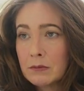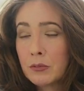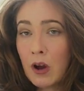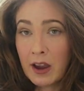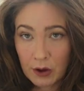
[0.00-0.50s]

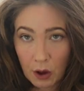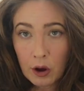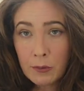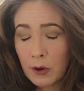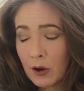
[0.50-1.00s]
Brian
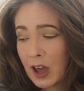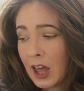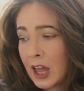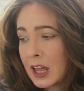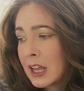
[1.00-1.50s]

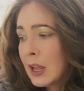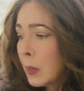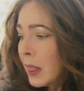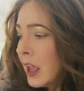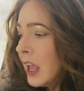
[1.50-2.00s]
Kohberger,
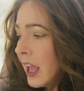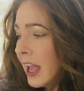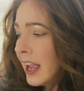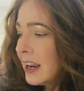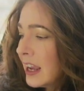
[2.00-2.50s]

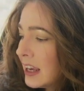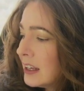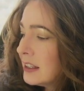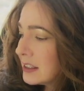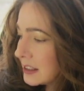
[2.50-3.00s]
and
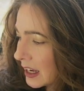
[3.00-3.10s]
he